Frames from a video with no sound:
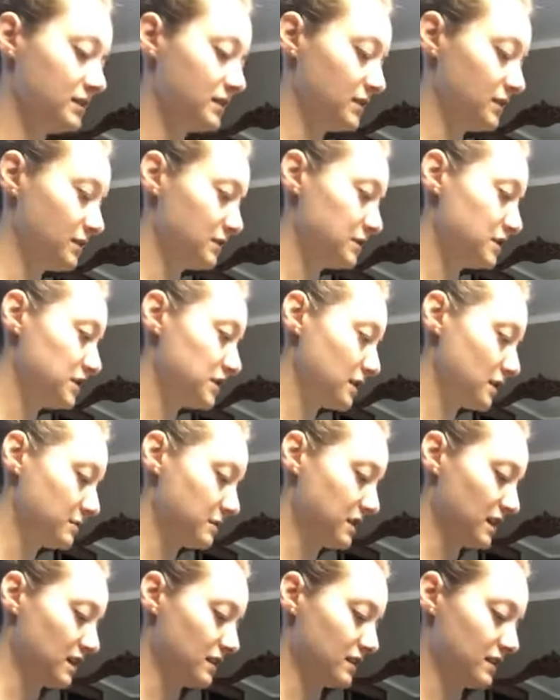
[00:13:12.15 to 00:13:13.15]
So she
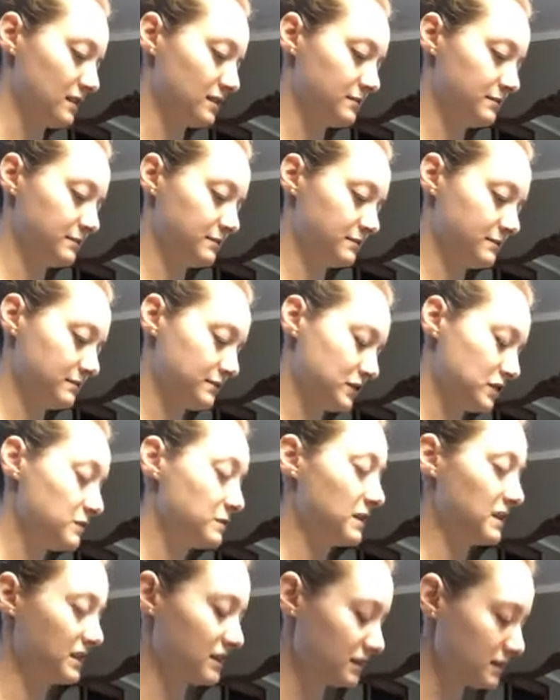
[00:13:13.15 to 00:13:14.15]
taught me how to,
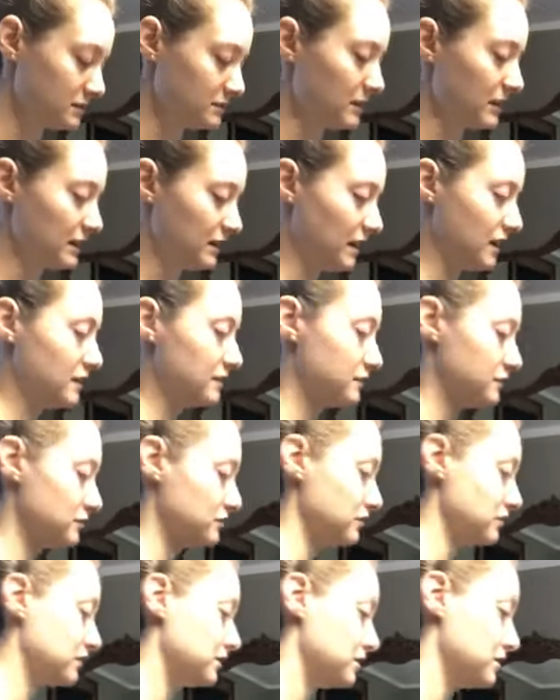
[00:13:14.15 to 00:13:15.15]
she made a lot of her
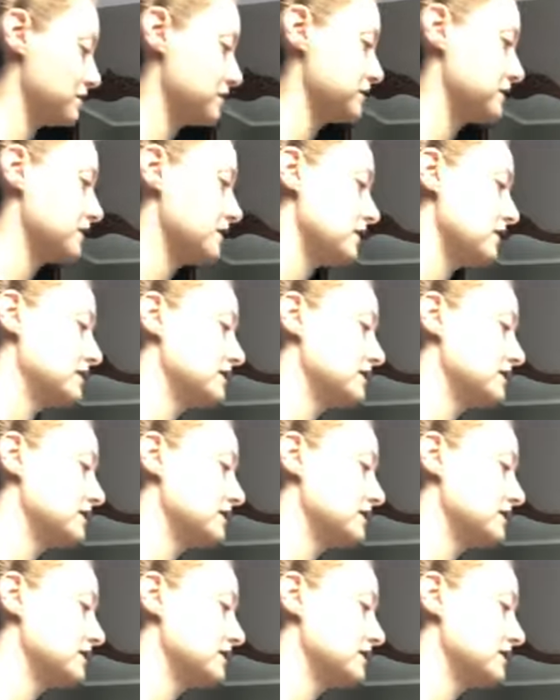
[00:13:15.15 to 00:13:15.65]
own clothes for a